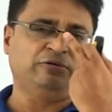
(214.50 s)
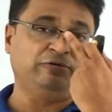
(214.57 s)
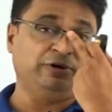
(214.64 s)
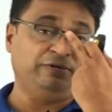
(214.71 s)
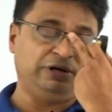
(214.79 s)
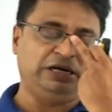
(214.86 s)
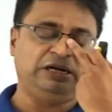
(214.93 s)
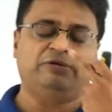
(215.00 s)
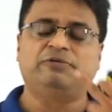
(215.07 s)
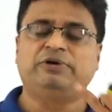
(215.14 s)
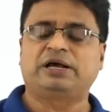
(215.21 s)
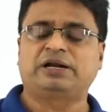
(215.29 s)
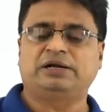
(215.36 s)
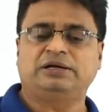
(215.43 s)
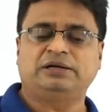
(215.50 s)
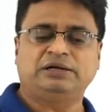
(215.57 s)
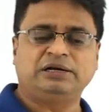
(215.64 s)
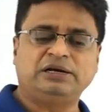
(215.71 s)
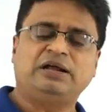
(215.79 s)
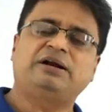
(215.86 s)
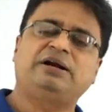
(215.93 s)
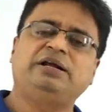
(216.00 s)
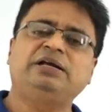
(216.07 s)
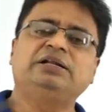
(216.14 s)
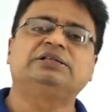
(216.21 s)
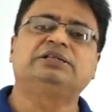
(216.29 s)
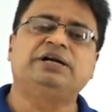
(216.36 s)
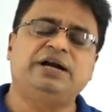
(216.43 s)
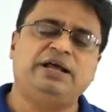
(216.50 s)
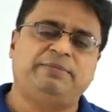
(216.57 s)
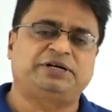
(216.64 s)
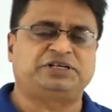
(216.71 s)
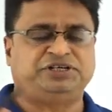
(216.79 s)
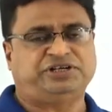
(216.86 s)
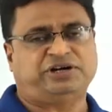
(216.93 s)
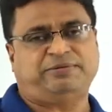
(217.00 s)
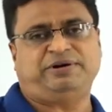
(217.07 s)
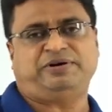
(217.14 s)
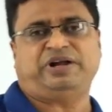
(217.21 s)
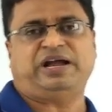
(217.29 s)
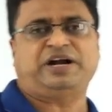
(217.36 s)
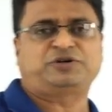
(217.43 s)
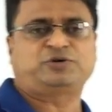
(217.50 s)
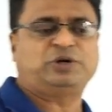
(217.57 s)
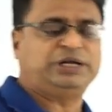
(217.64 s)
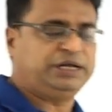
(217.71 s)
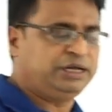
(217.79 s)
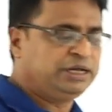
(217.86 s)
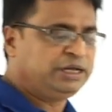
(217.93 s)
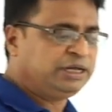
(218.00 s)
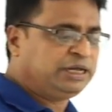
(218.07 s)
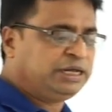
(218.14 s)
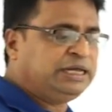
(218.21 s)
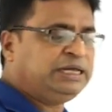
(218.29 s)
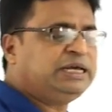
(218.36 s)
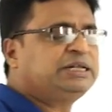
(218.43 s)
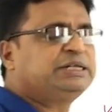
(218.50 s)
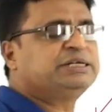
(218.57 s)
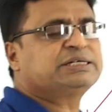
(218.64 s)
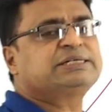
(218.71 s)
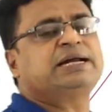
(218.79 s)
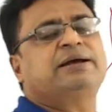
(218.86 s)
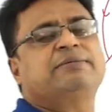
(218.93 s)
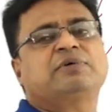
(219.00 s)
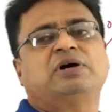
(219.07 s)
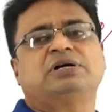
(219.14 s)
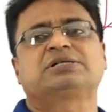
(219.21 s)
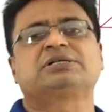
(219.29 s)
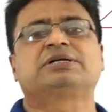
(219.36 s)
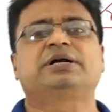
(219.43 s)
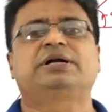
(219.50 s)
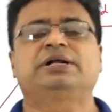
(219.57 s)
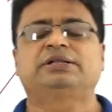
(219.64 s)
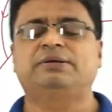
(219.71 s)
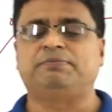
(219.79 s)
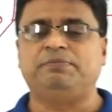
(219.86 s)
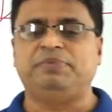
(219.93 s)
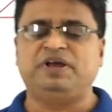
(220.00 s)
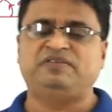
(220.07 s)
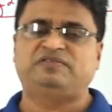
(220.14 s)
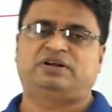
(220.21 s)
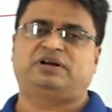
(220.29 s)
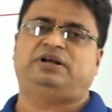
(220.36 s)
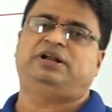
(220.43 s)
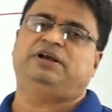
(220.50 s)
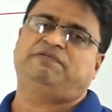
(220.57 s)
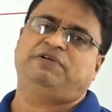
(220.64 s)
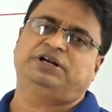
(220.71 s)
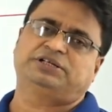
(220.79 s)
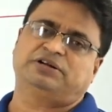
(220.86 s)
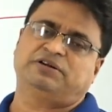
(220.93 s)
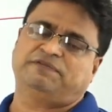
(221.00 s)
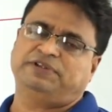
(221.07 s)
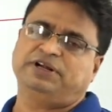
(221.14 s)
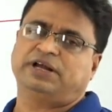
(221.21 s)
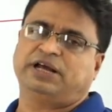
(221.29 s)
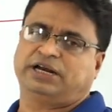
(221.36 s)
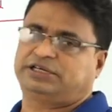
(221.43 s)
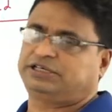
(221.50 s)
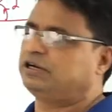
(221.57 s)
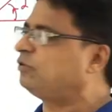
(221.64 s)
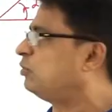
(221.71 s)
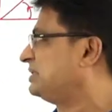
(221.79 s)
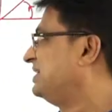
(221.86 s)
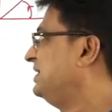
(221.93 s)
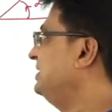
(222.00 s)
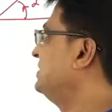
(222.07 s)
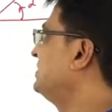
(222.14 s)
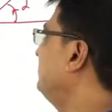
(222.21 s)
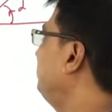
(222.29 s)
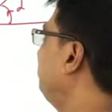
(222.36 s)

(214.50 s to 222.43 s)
we are learning in 3-dimensional geometry. Actually, here just I am concentrating the basic definition of the direction cosines.